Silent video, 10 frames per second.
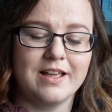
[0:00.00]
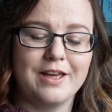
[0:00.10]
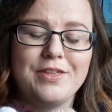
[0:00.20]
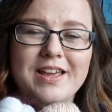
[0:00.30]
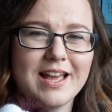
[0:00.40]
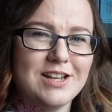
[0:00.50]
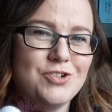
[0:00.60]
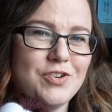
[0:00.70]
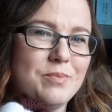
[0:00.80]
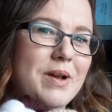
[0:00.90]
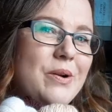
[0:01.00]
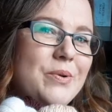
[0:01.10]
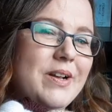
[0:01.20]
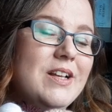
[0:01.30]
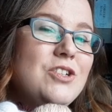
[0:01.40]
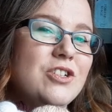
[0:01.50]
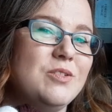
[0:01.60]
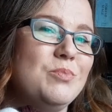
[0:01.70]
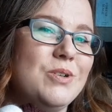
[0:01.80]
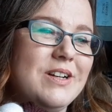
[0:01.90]
I think Andrea Mowry has
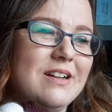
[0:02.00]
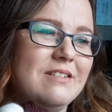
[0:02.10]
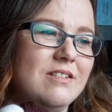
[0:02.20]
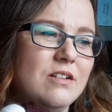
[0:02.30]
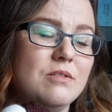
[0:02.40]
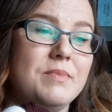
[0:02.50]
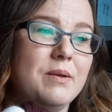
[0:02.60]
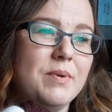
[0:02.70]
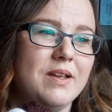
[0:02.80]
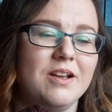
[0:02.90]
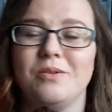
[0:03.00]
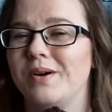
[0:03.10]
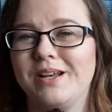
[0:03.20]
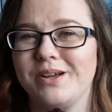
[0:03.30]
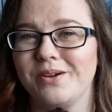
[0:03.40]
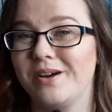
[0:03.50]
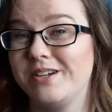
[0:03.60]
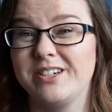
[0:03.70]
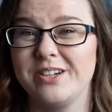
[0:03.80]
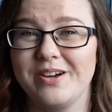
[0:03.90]
just brought out, or maybe a while ago, I
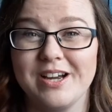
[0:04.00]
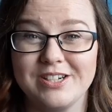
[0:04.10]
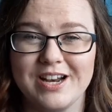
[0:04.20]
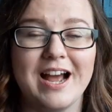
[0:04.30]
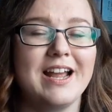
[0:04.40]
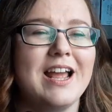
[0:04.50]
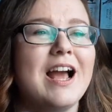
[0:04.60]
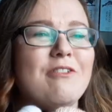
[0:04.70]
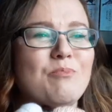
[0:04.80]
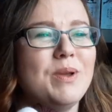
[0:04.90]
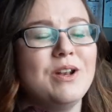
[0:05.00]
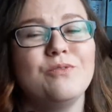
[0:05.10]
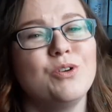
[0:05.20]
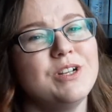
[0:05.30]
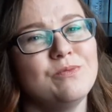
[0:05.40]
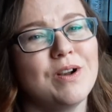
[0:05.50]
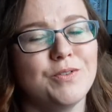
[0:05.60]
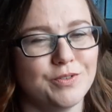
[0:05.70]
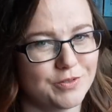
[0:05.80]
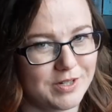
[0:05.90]
don't know. I have been avoiding
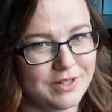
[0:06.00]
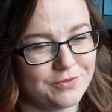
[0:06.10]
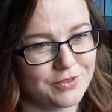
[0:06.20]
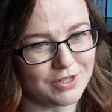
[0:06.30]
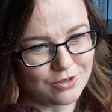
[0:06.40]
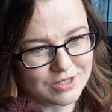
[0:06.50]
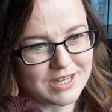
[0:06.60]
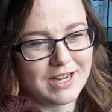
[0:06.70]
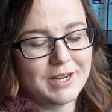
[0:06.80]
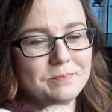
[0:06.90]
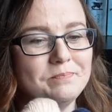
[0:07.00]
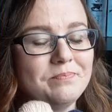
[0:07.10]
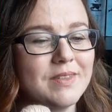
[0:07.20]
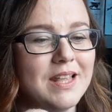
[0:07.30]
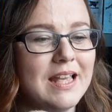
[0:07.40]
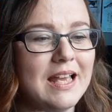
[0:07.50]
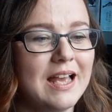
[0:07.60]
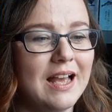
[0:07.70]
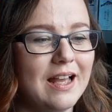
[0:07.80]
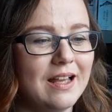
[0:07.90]
Ravelry for a long time,
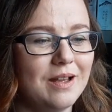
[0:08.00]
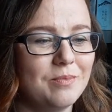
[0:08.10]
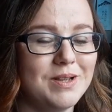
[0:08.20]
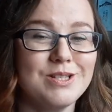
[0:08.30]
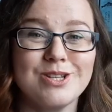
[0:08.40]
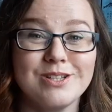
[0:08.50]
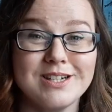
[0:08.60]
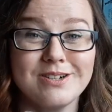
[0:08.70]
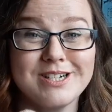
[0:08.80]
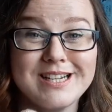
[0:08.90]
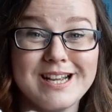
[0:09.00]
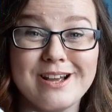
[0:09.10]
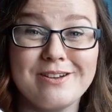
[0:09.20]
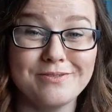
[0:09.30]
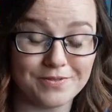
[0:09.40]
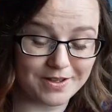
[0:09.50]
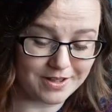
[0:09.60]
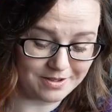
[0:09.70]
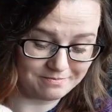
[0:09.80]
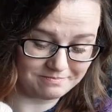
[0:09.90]
in solidarity of
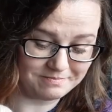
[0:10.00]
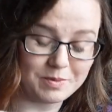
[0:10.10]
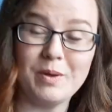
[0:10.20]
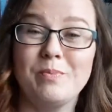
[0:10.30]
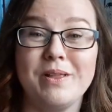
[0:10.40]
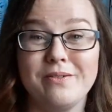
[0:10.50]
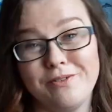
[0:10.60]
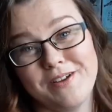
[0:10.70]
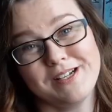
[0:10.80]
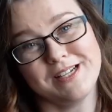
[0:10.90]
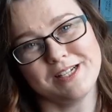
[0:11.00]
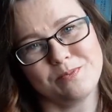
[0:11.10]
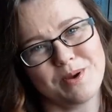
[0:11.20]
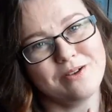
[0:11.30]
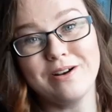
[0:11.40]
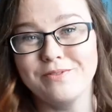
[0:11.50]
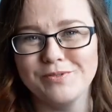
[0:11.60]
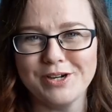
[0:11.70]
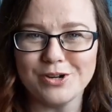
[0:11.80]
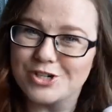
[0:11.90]
the people that are affected by
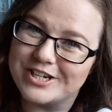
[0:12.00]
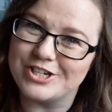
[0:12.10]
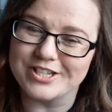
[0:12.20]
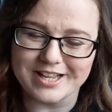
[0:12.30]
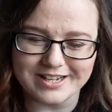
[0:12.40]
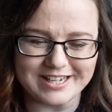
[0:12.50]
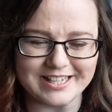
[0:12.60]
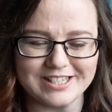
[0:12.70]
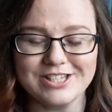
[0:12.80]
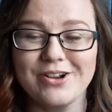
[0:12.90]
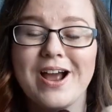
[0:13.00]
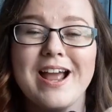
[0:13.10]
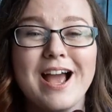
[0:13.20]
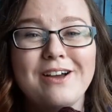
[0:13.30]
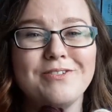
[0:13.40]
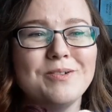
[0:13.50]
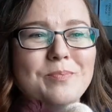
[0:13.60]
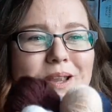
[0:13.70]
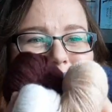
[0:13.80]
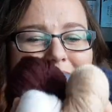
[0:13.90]
Ravelry not changing their things. So I haven't
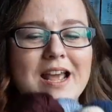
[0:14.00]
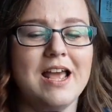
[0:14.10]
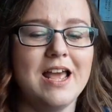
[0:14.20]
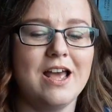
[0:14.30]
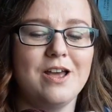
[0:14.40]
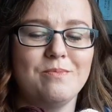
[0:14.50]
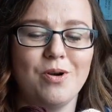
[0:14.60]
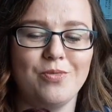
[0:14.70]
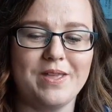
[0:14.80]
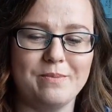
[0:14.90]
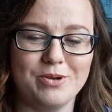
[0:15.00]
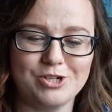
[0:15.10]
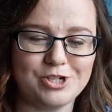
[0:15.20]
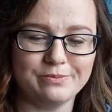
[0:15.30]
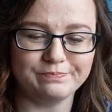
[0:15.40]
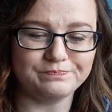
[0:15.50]
been on there much.